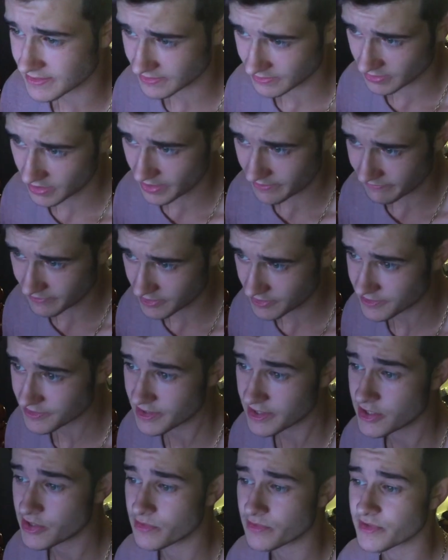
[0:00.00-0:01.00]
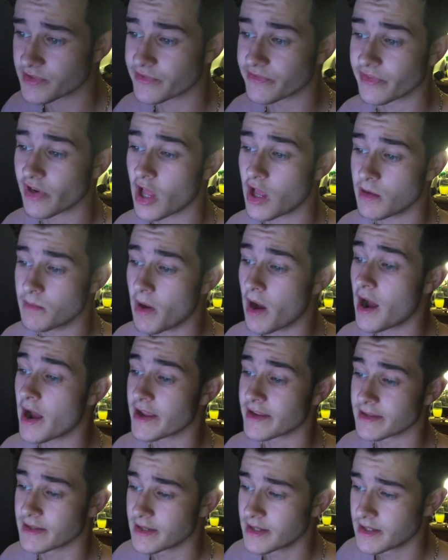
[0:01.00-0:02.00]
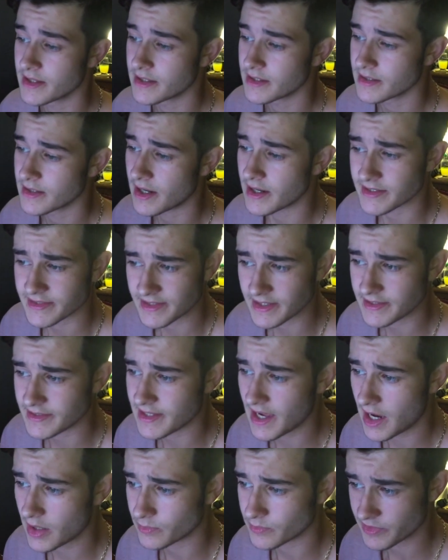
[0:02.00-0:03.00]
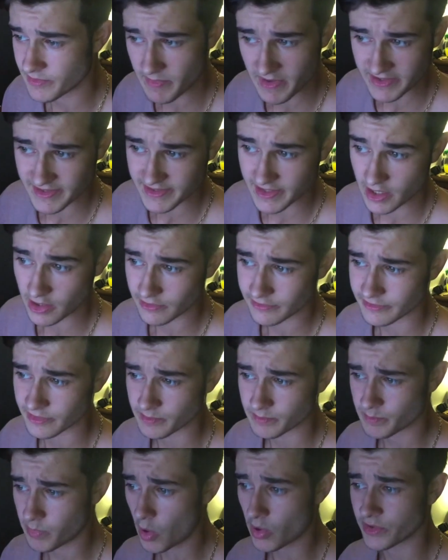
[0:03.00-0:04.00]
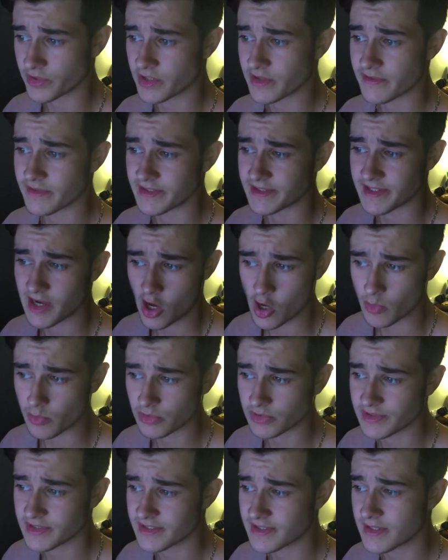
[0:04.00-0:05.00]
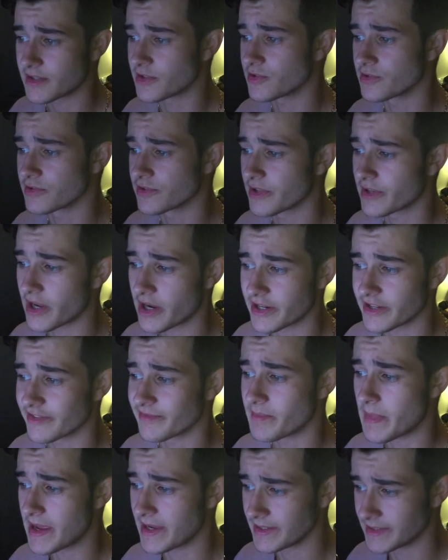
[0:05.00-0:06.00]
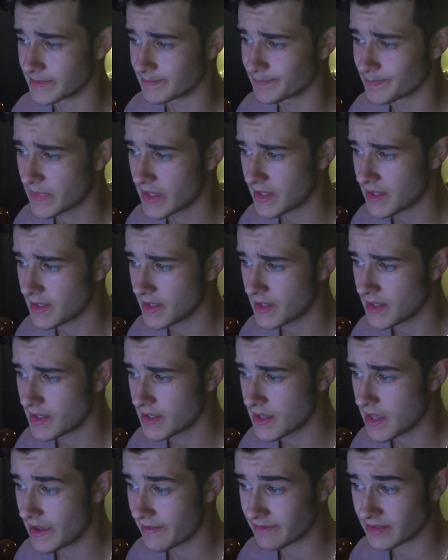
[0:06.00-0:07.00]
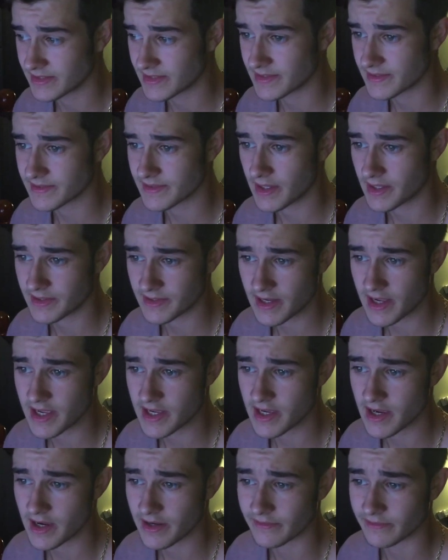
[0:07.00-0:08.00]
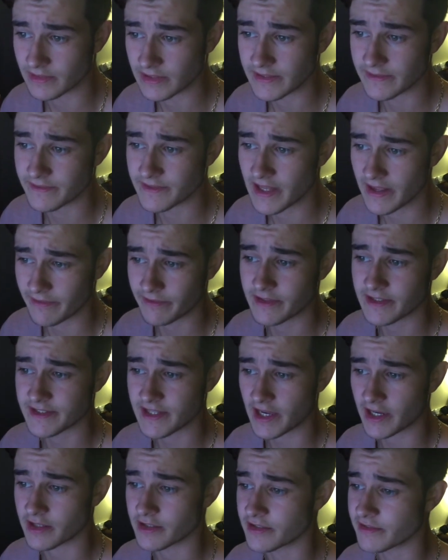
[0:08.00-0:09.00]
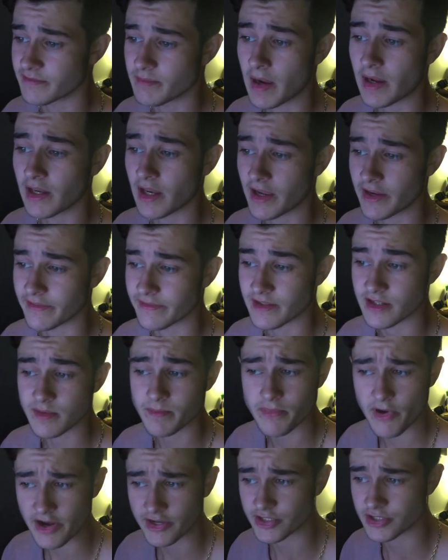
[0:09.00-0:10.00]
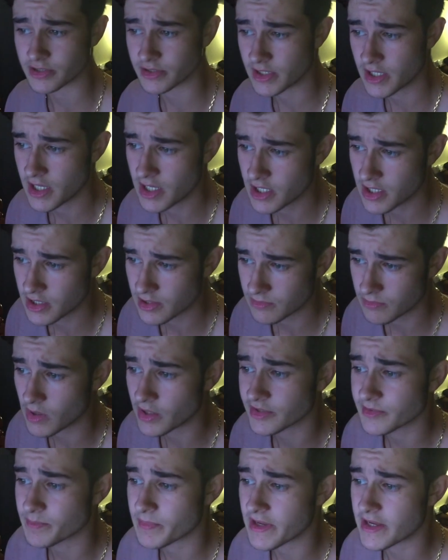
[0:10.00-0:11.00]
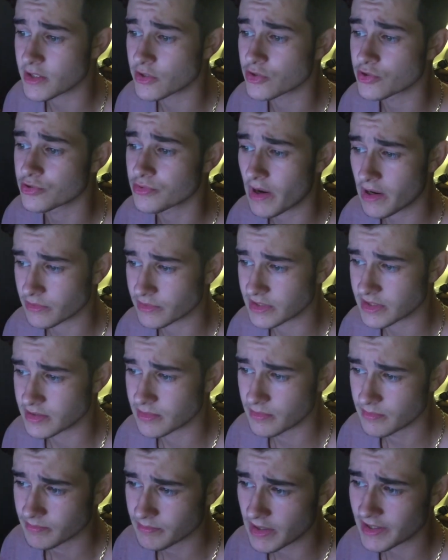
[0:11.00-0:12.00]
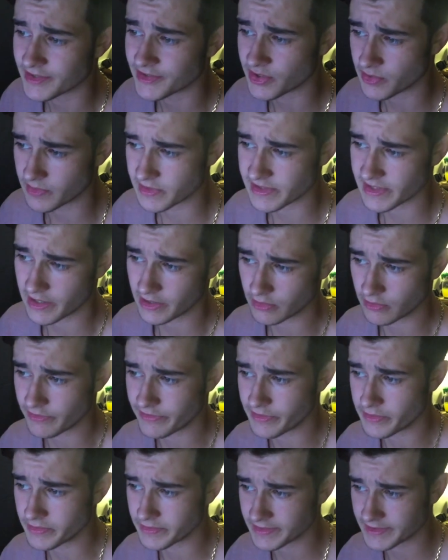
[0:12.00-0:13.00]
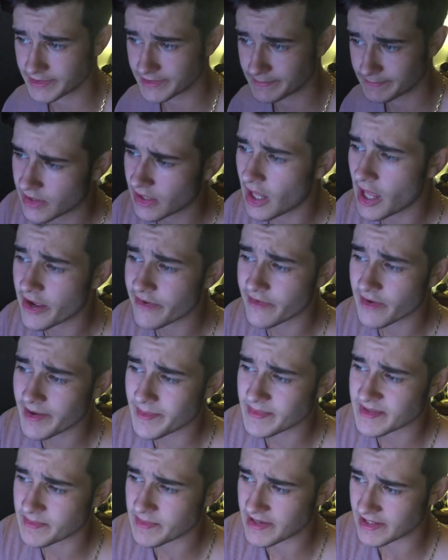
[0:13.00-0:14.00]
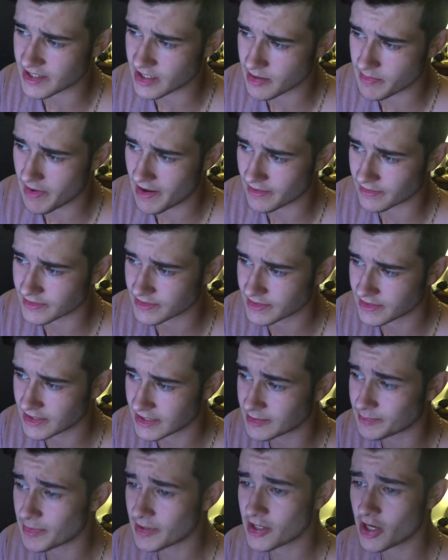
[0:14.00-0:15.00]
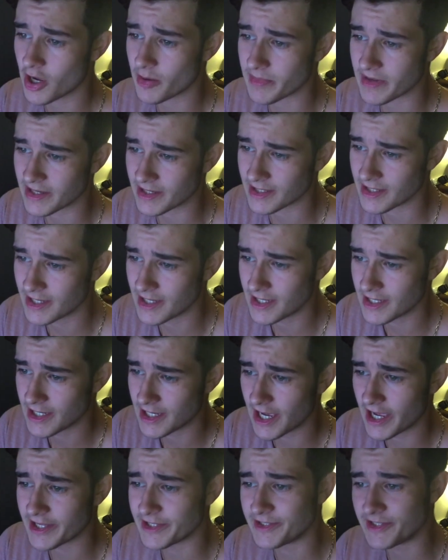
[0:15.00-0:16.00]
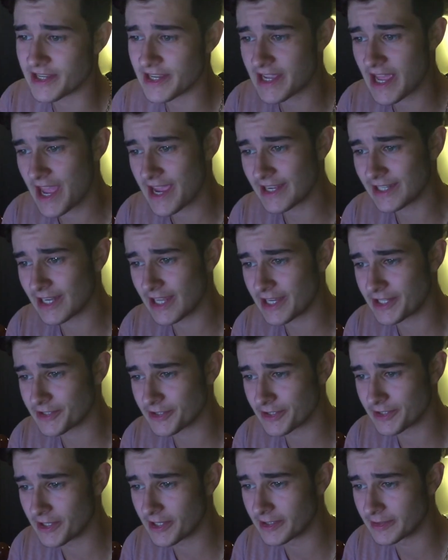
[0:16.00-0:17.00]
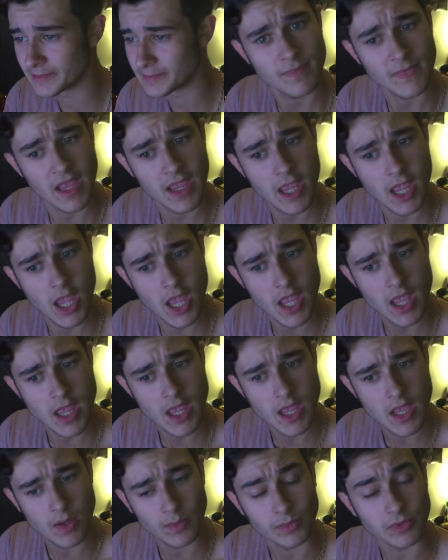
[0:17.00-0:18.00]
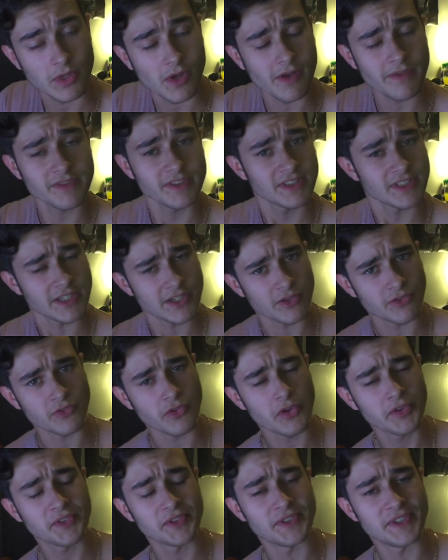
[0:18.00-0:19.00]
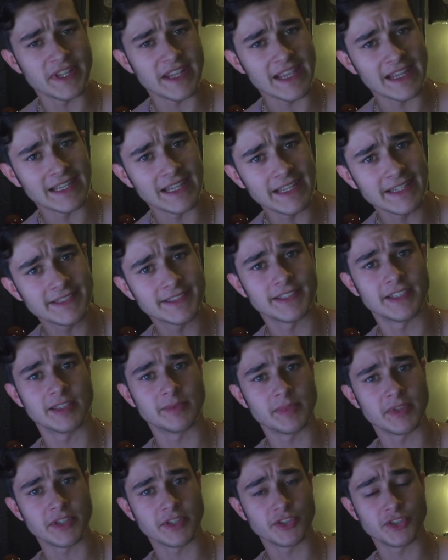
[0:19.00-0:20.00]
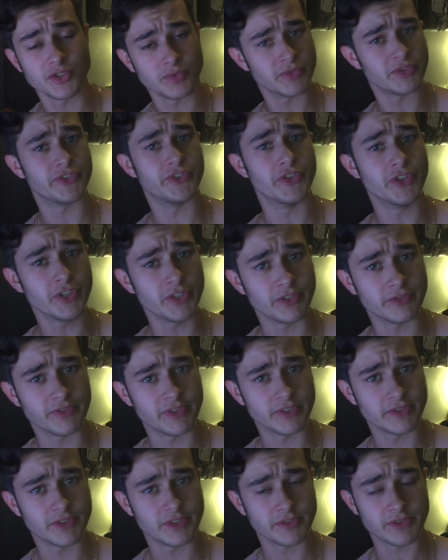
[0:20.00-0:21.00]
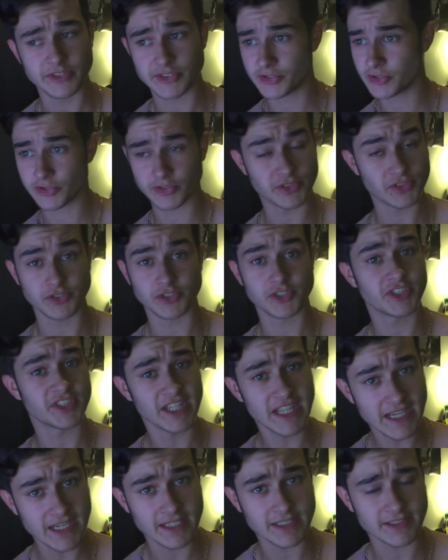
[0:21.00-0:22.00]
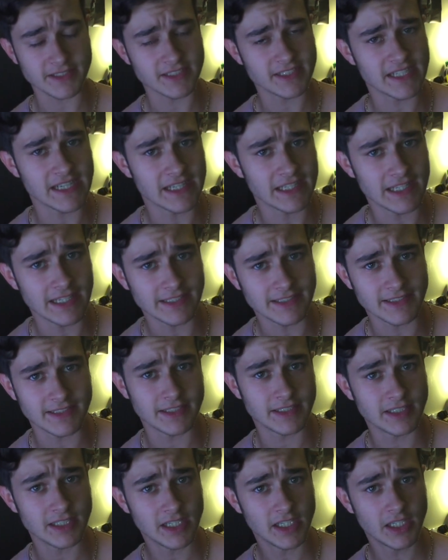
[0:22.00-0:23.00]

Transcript: and life continues to fly by, I sit down with myself and ponder the terrible decisions that I have made. Ever since that day, I've lived every second of my life in depression whilst being shrouded by suicidal thoughts. The life I am speaking about is becoming a DA Latener. Well, obviously you're not a DA Latener because you would know that there is no such thing as a DA Latener.